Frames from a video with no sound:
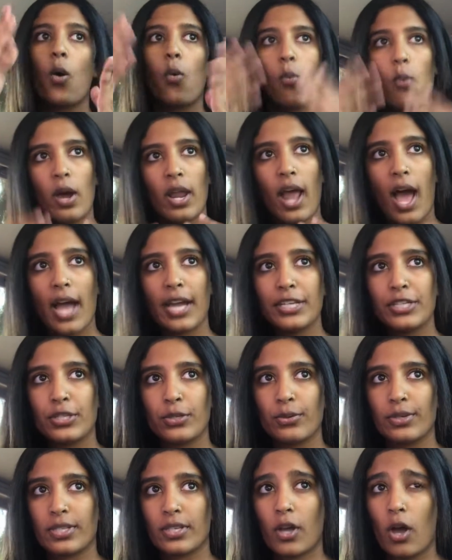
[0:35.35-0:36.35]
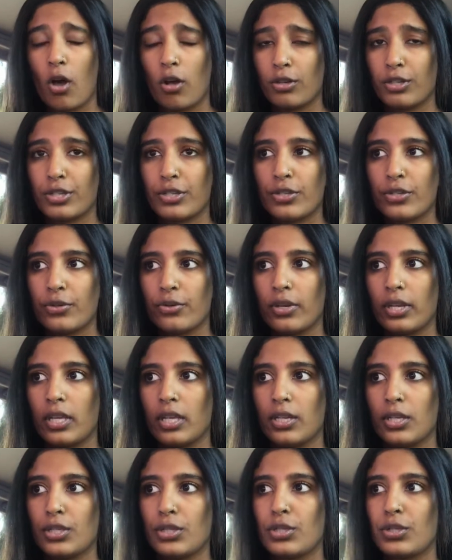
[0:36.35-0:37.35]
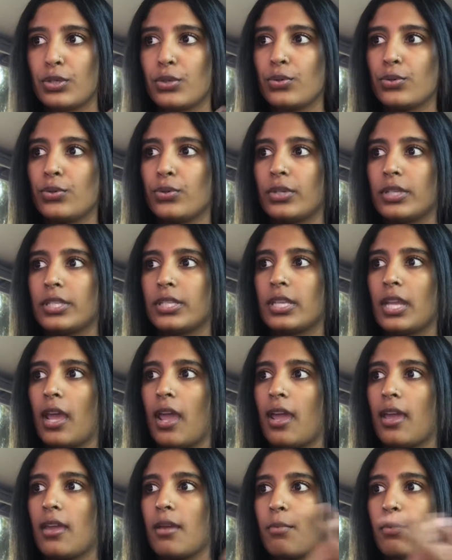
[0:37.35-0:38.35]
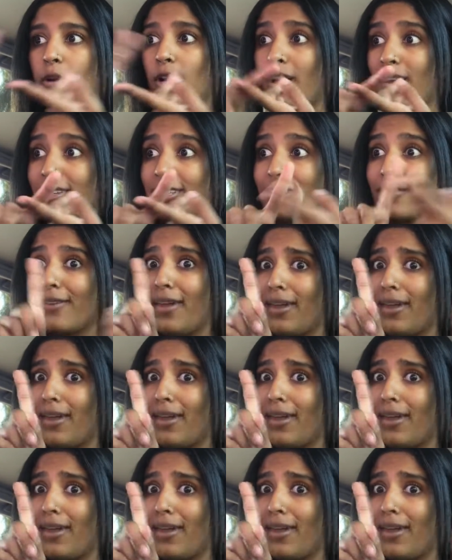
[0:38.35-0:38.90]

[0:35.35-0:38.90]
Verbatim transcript: what I do as a college student to stay productive